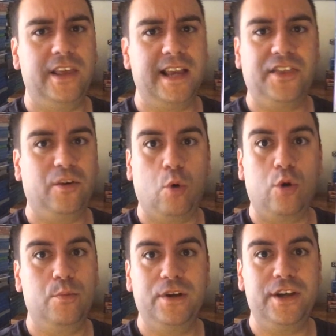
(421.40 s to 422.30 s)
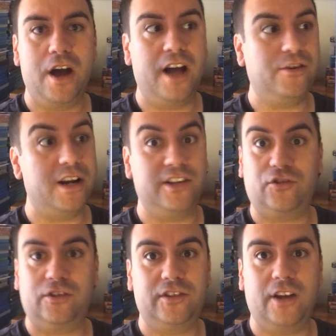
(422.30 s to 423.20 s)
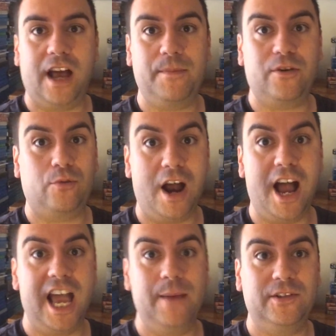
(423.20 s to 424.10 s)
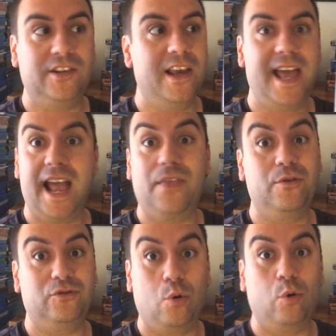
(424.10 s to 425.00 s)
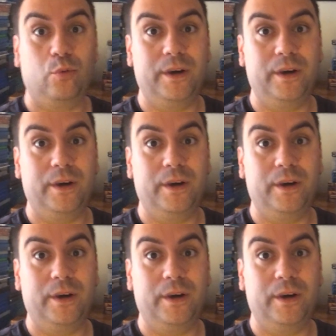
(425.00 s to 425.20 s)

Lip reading: they get the roller boogie on, trying to stop crimes at this roller